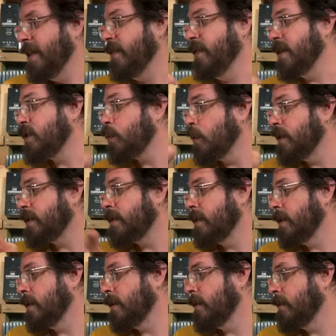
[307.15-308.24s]
This was
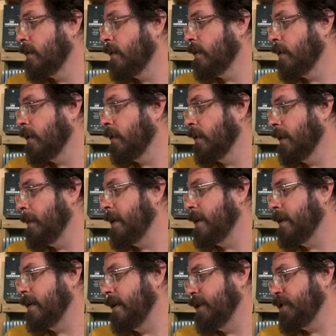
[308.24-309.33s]
the the limited
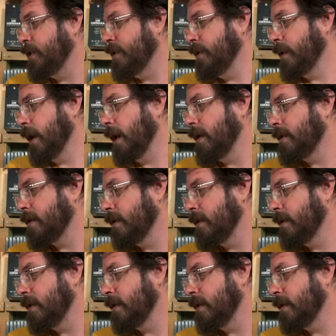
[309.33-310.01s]
edition, you guys.